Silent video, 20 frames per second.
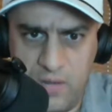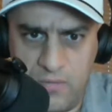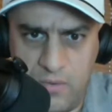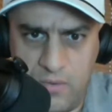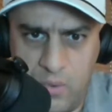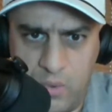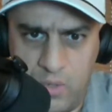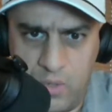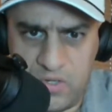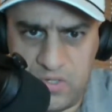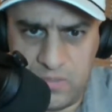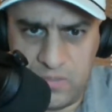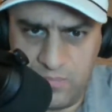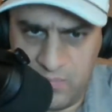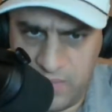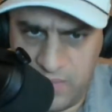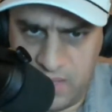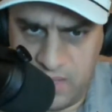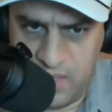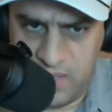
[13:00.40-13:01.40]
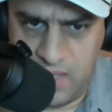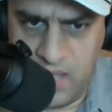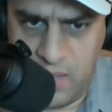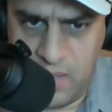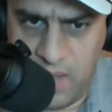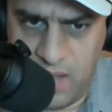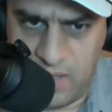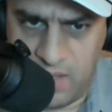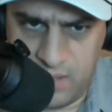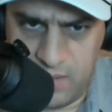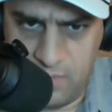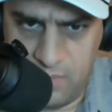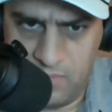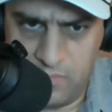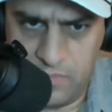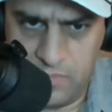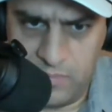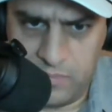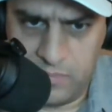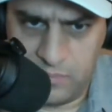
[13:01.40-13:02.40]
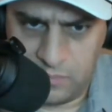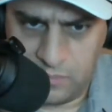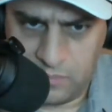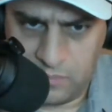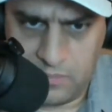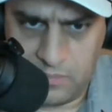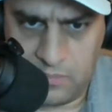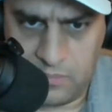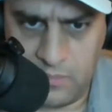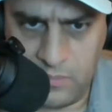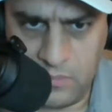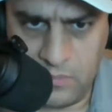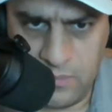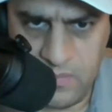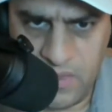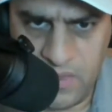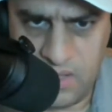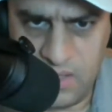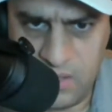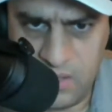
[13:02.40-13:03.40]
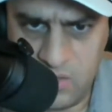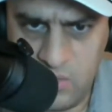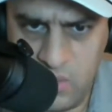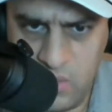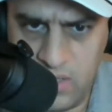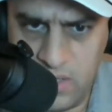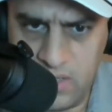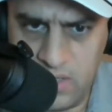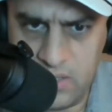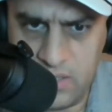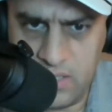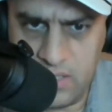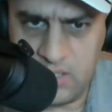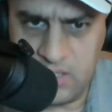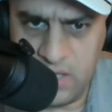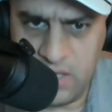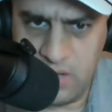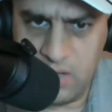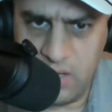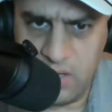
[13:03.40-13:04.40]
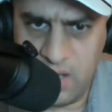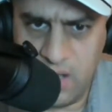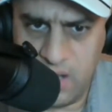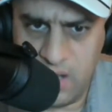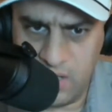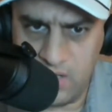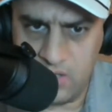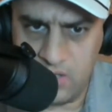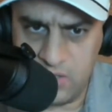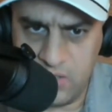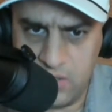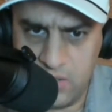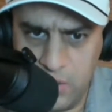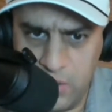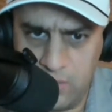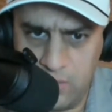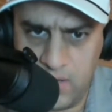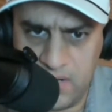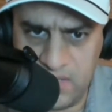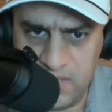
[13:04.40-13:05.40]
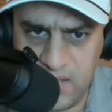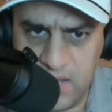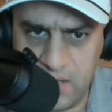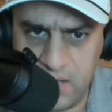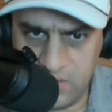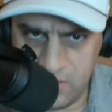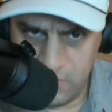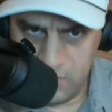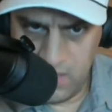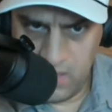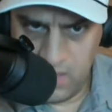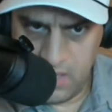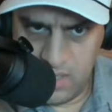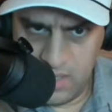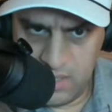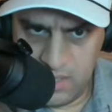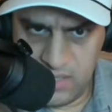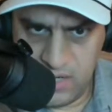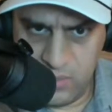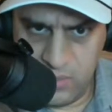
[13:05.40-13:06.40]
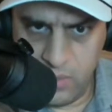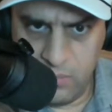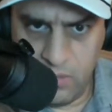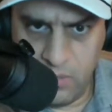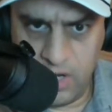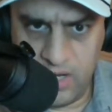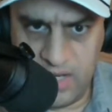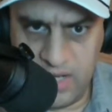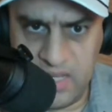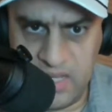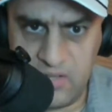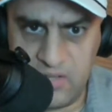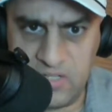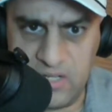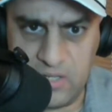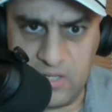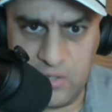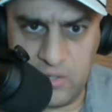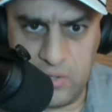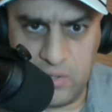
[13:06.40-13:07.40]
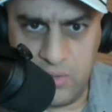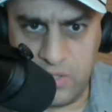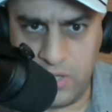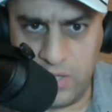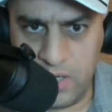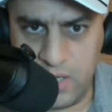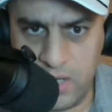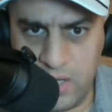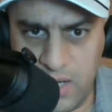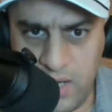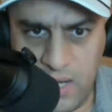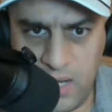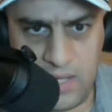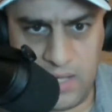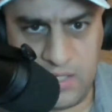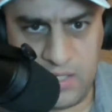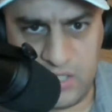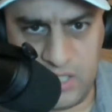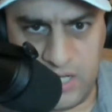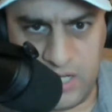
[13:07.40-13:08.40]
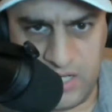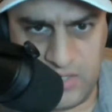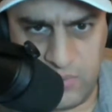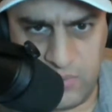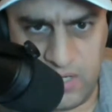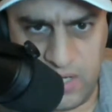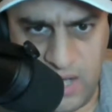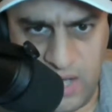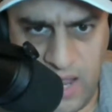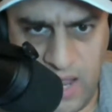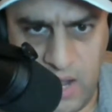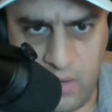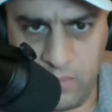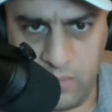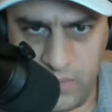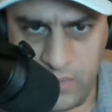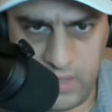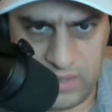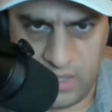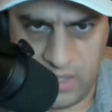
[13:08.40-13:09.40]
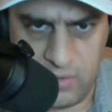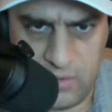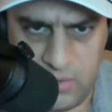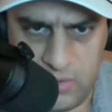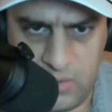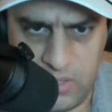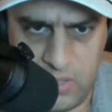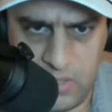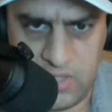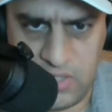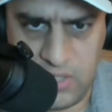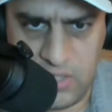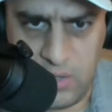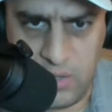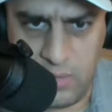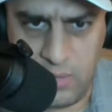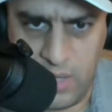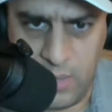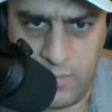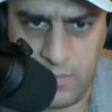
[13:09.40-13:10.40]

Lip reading: And of course, they came back to score another touchdown, another turnover on downs. Saquon Barkley kneels it at the 2-yard line, and the Giants run it out. It was like 2 years ago, I